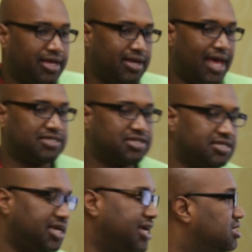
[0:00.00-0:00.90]
It
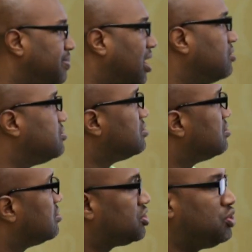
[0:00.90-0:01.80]
actually takes about
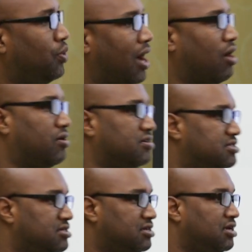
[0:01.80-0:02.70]
2
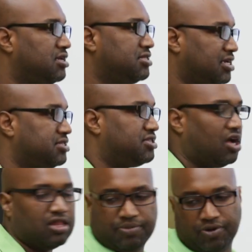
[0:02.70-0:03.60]
hours to
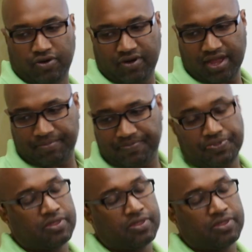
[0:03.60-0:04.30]
install the program.